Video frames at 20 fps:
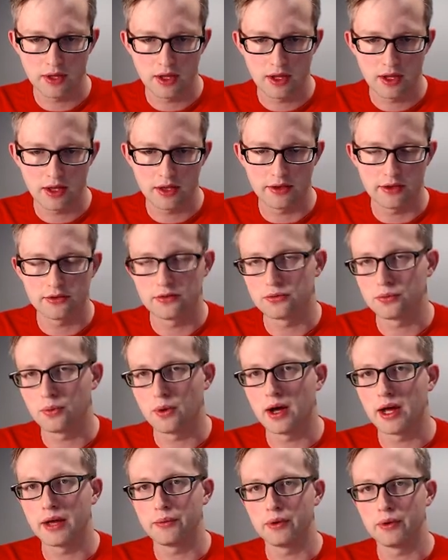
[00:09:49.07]
And this is
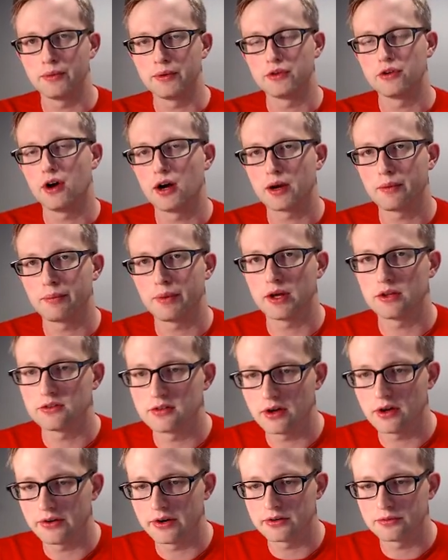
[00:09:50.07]
why when we talk about cell
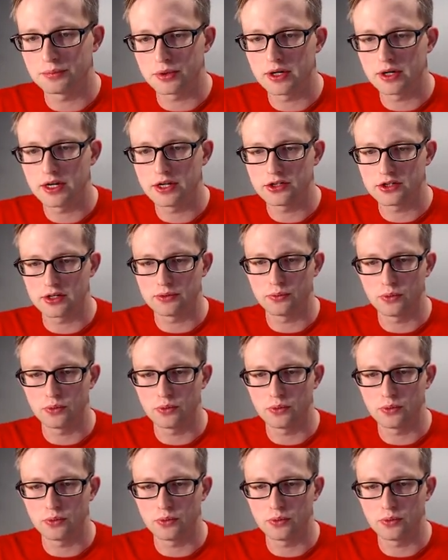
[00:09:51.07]
respiration,